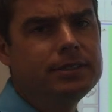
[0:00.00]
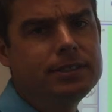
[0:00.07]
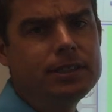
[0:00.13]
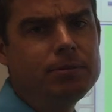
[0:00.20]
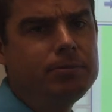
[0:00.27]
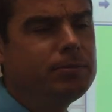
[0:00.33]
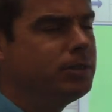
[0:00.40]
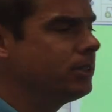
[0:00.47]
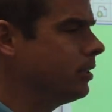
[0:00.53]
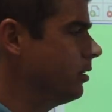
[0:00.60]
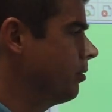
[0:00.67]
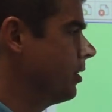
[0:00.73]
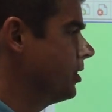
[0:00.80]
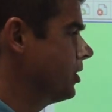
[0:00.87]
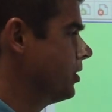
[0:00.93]
then see
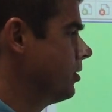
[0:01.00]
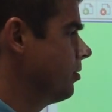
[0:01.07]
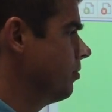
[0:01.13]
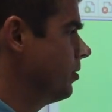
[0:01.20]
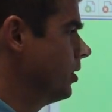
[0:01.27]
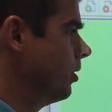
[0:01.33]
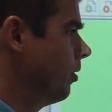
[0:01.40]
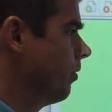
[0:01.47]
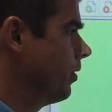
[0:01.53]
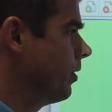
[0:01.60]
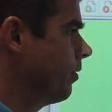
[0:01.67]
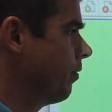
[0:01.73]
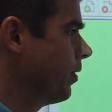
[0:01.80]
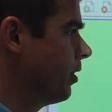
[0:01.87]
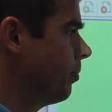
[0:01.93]
questions
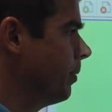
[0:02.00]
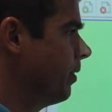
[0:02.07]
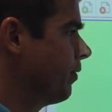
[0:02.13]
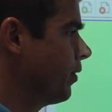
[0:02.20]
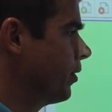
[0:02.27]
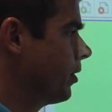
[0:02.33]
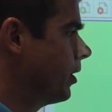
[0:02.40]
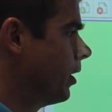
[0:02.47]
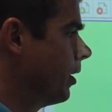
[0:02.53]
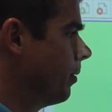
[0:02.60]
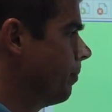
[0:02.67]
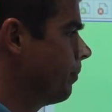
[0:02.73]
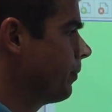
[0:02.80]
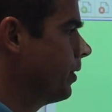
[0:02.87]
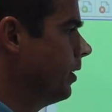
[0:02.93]
with me
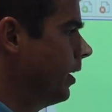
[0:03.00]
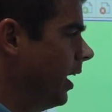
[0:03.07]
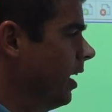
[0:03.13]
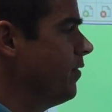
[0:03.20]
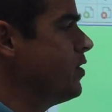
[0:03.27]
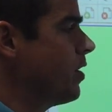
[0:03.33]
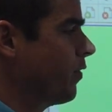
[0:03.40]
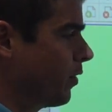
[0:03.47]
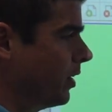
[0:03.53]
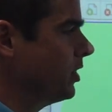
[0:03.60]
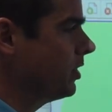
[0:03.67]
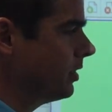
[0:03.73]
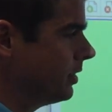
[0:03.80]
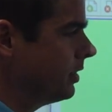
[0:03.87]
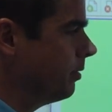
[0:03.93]
for, if you have
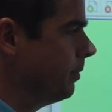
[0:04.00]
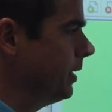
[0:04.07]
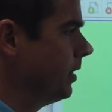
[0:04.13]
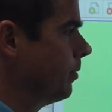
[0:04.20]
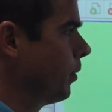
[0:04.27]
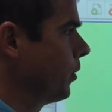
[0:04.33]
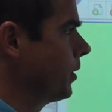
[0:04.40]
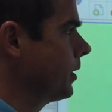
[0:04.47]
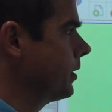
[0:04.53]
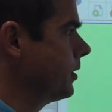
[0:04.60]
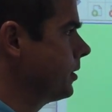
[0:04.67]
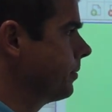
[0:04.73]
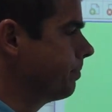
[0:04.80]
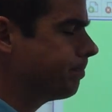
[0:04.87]
questions, see me in the morning.